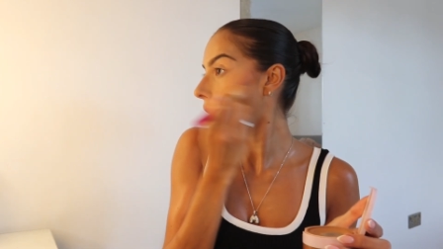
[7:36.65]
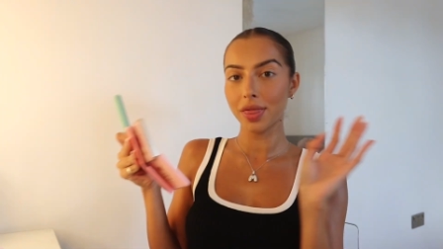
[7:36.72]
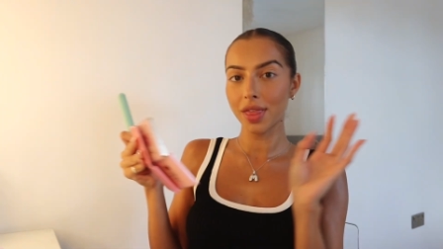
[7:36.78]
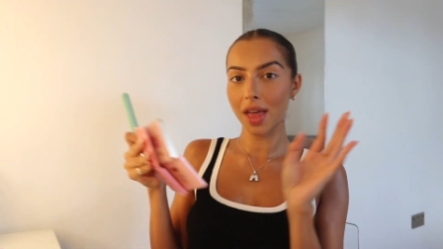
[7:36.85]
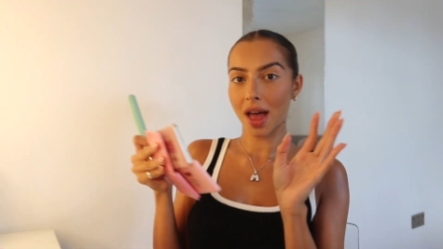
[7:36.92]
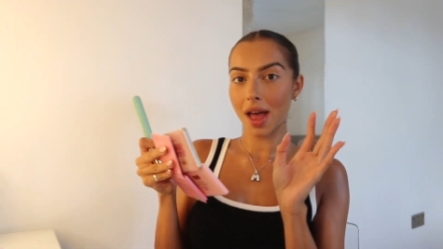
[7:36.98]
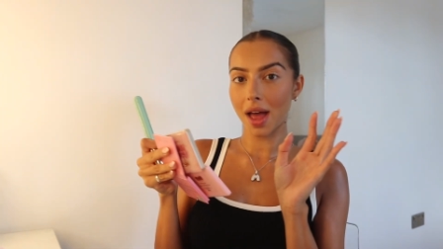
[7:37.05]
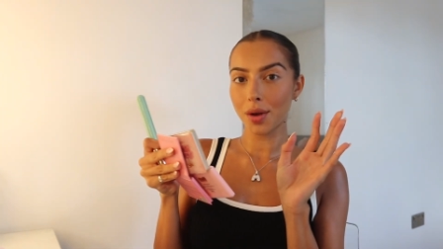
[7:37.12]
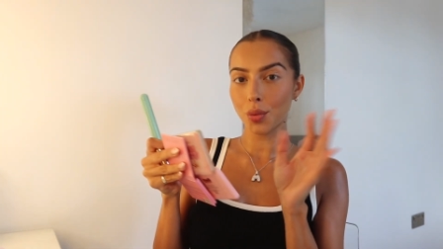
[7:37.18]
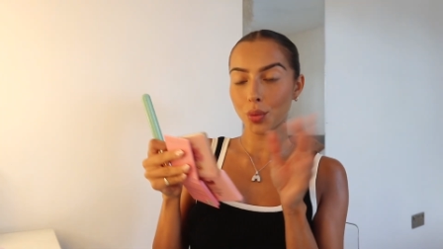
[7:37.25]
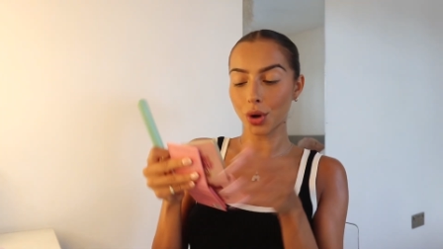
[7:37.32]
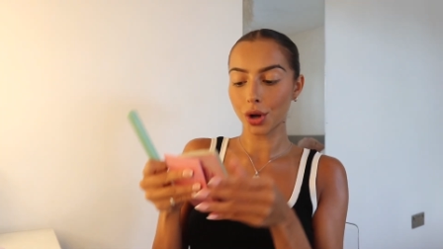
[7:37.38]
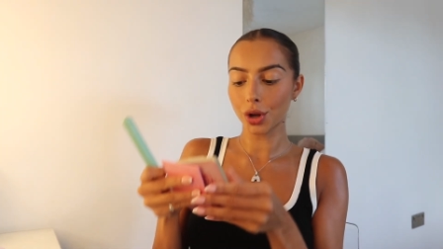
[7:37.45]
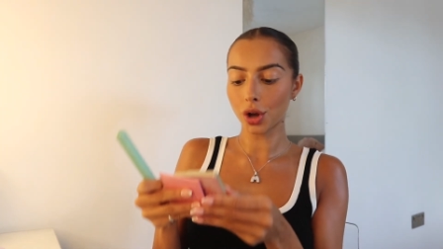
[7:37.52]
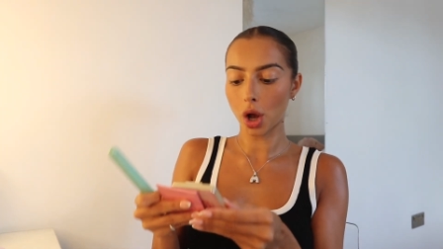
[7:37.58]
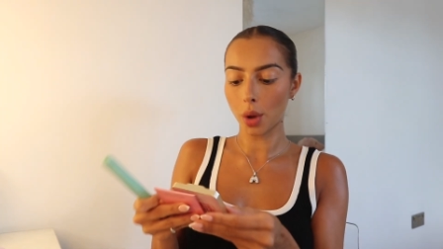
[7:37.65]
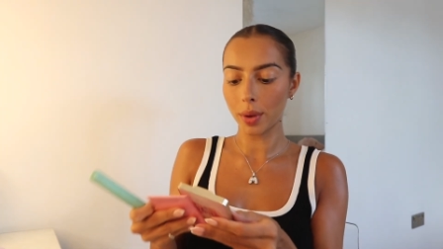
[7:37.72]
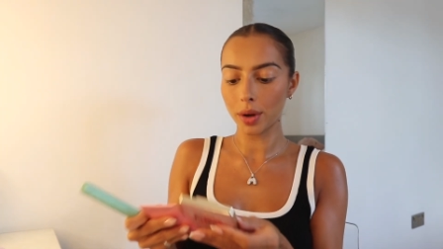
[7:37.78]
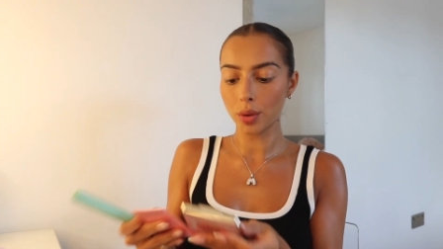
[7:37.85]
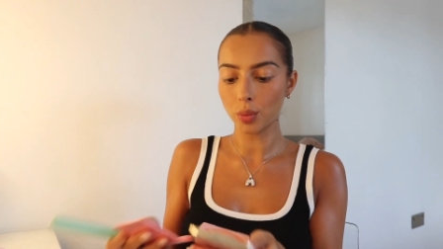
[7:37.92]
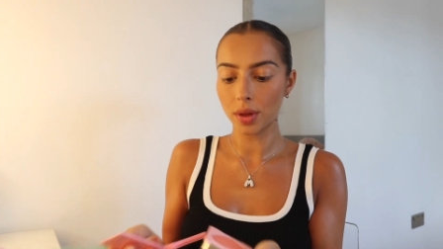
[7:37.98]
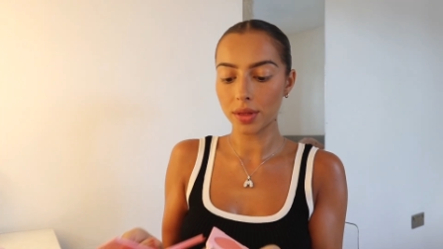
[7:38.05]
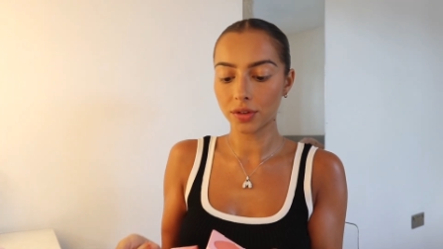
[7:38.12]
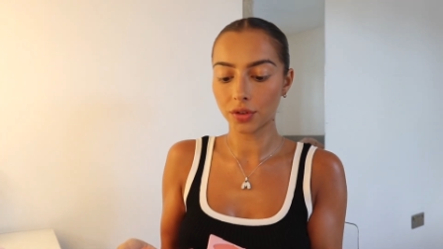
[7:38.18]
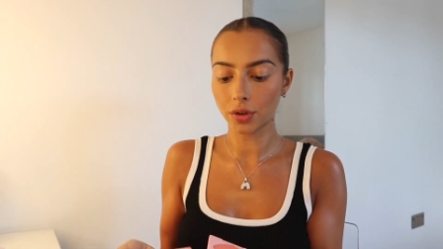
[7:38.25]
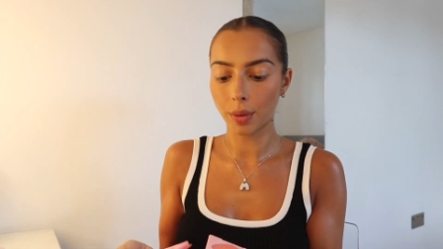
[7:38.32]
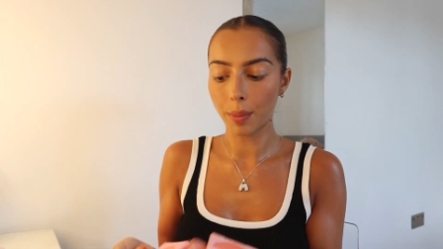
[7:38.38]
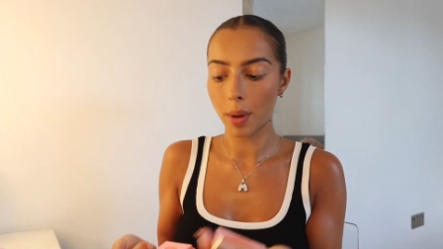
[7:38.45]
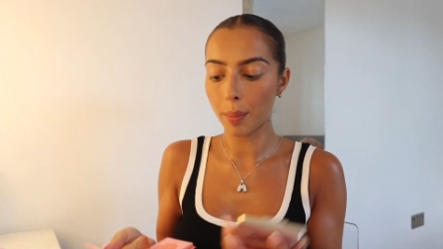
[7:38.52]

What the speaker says: And then we're gonna go in with some